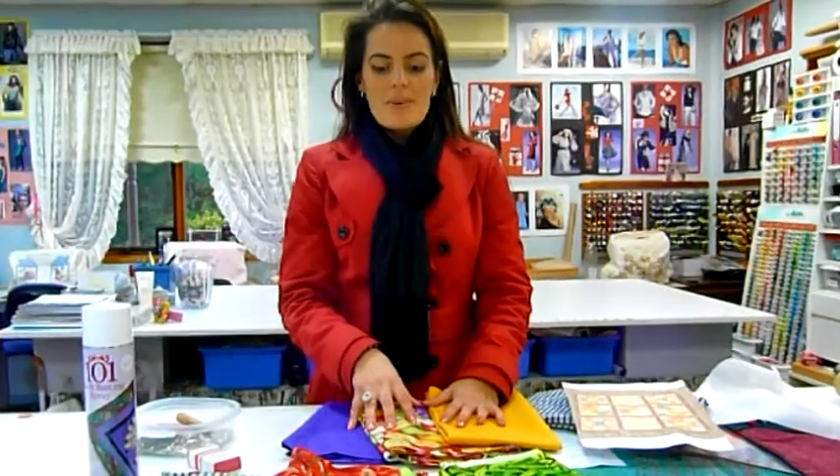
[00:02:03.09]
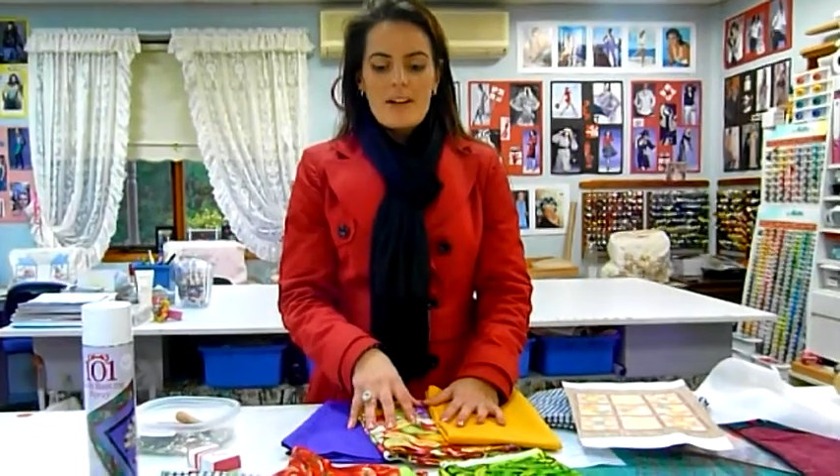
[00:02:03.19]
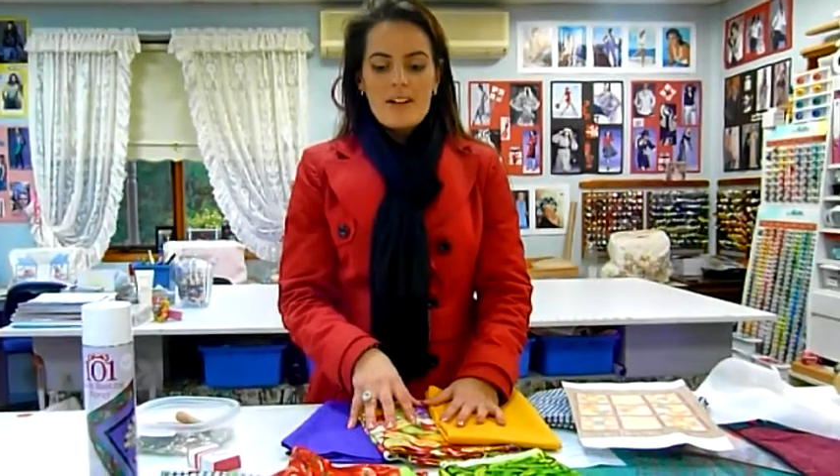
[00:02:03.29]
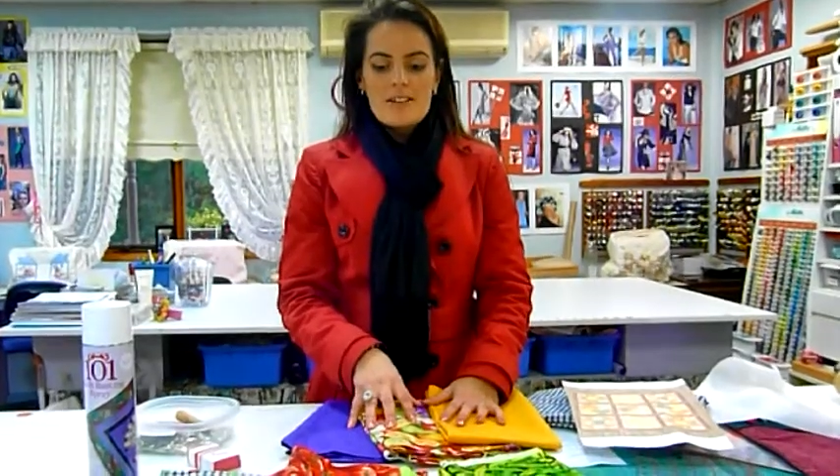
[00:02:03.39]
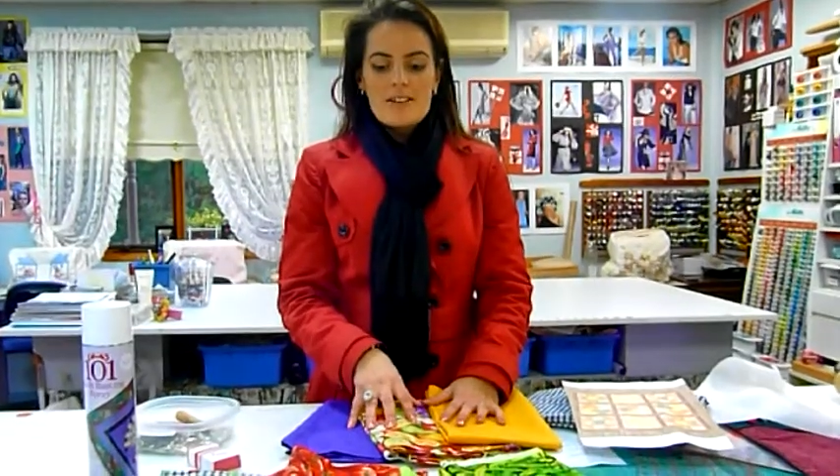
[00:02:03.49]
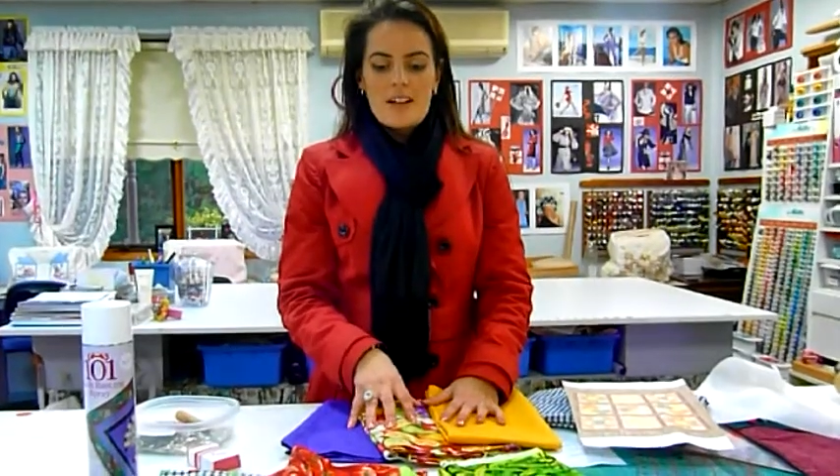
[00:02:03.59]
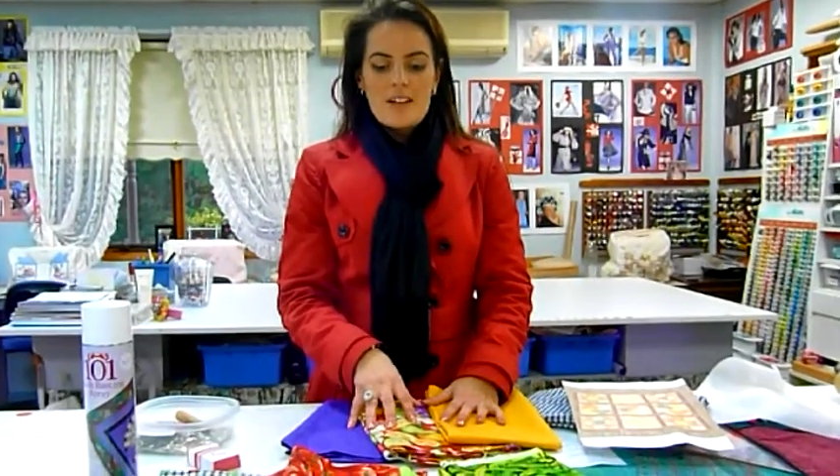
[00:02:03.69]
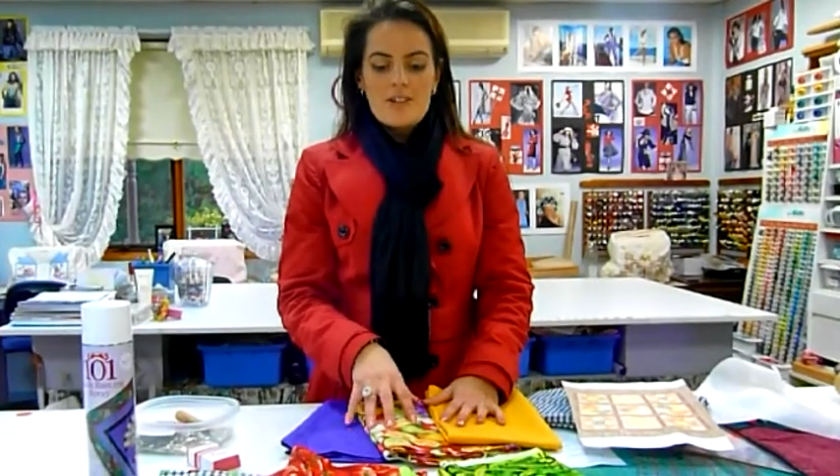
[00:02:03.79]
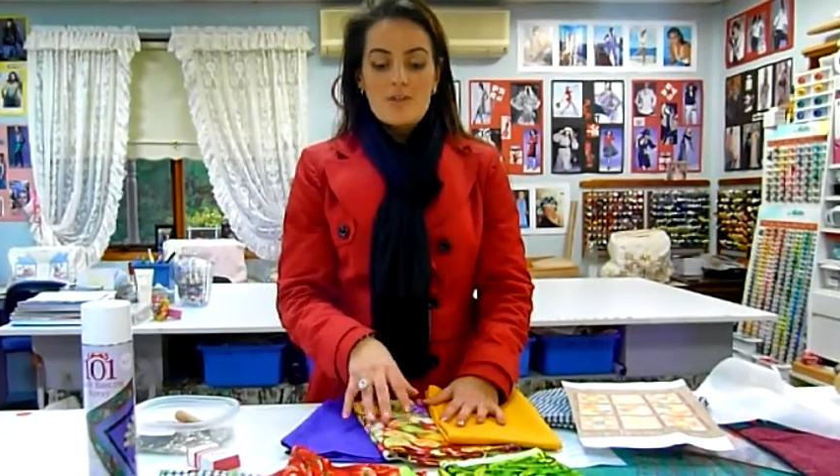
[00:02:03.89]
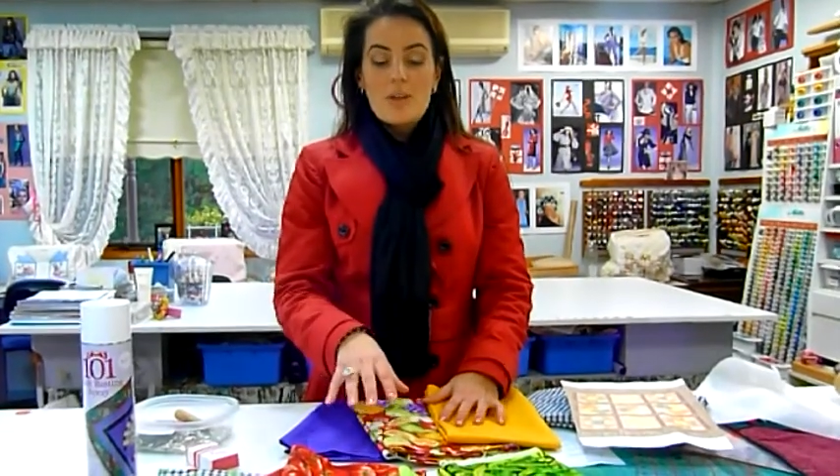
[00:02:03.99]
because I
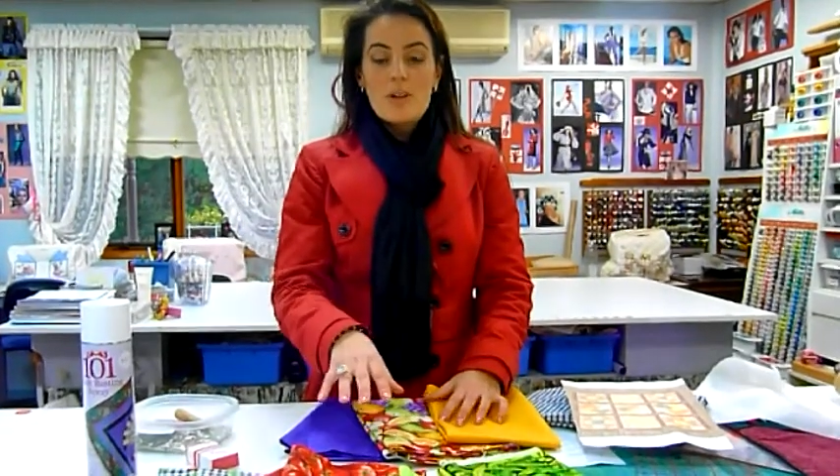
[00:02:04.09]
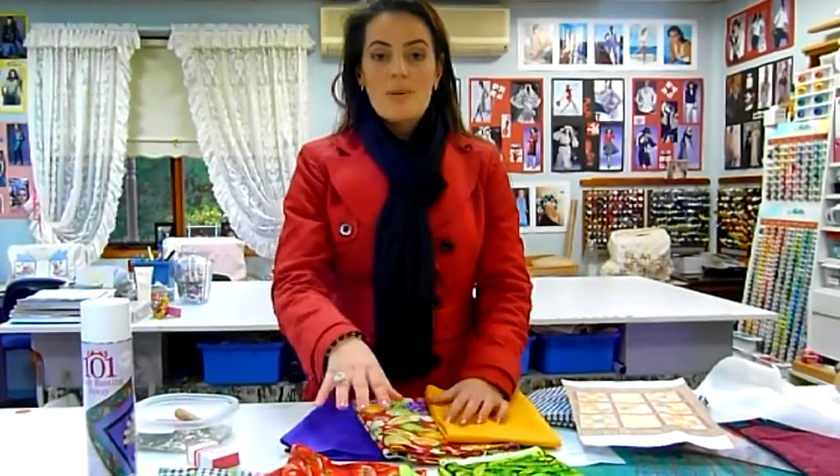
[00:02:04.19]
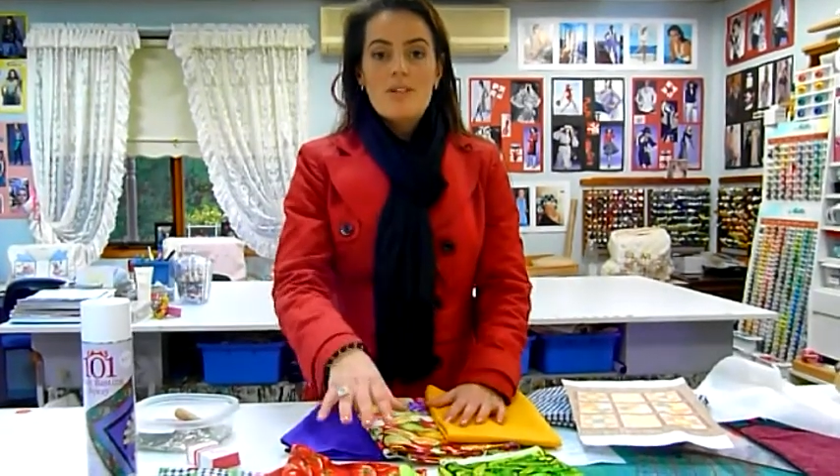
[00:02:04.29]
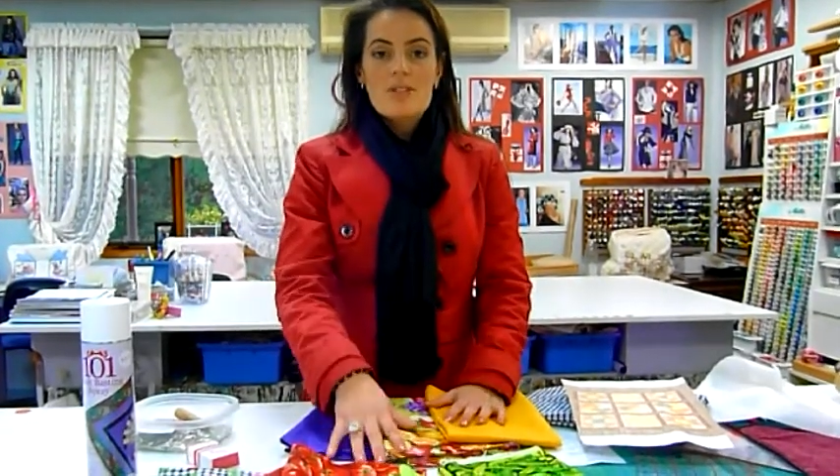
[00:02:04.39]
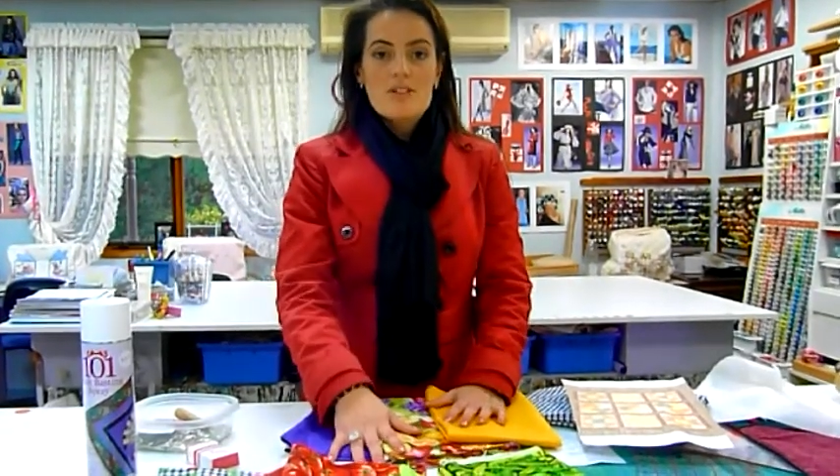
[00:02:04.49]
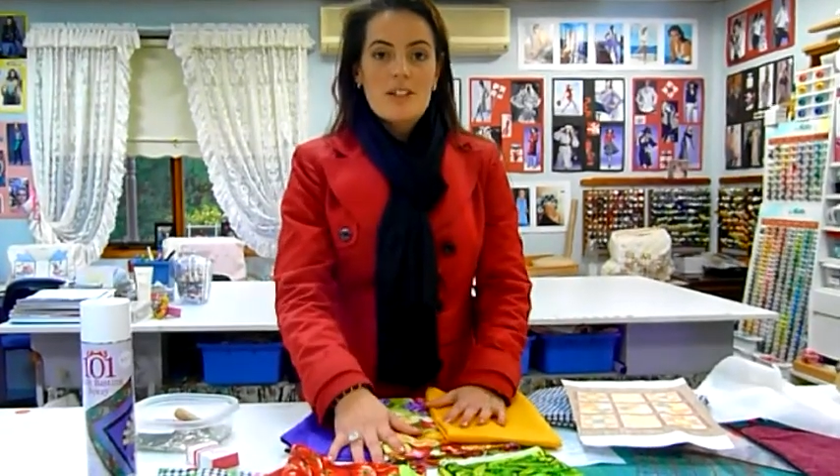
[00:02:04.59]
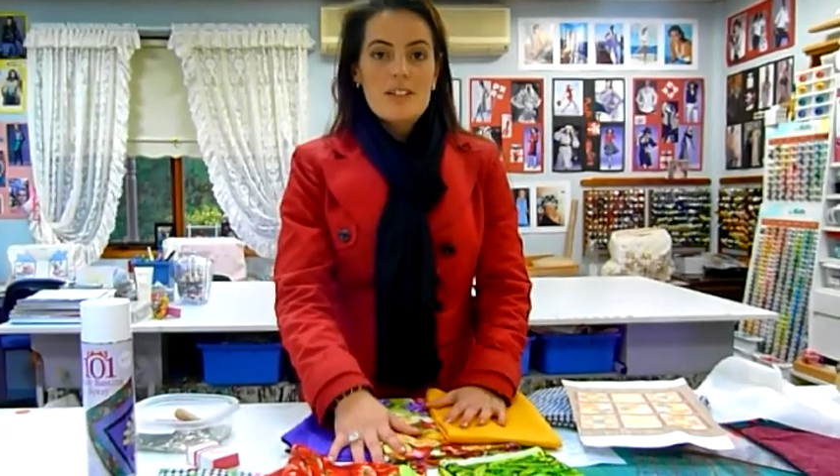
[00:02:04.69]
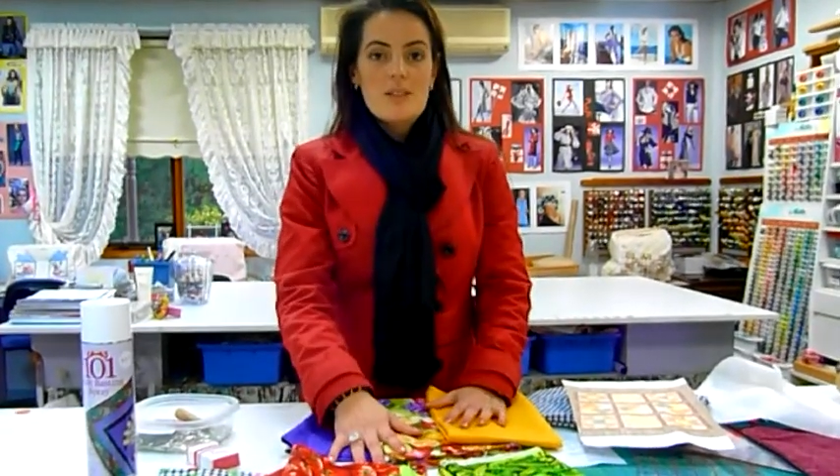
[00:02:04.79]
didn't want to be restricted